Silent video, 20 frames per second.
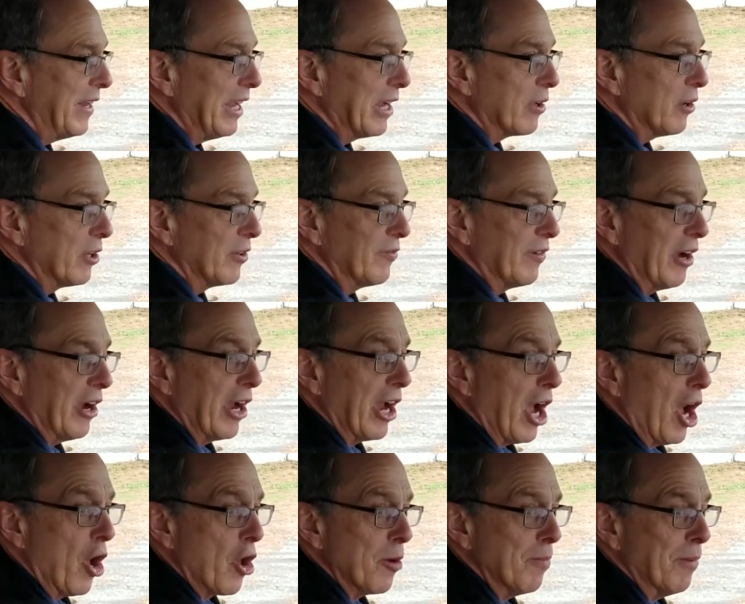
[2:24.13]
vehicle is very
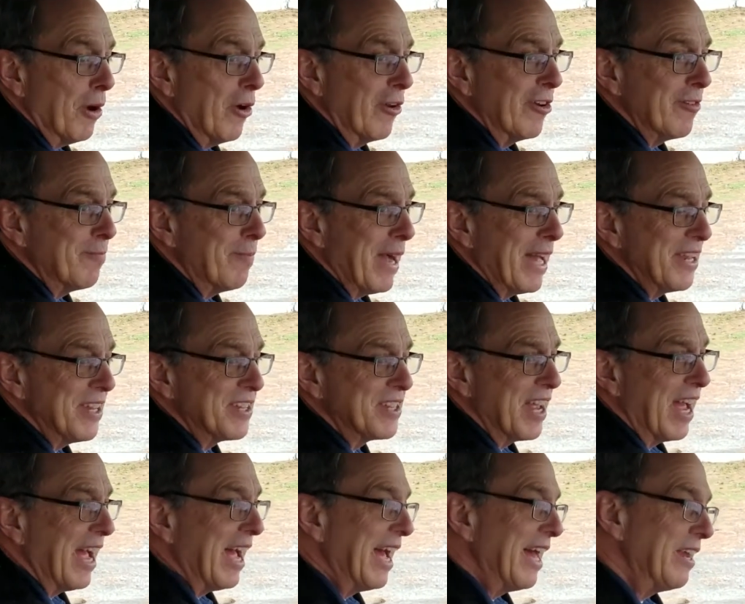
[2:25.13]
automotive by
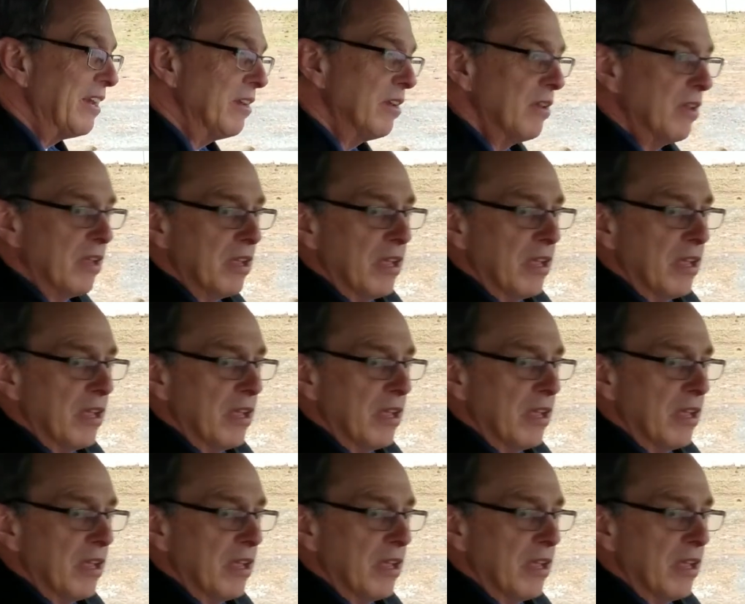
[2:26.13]
design.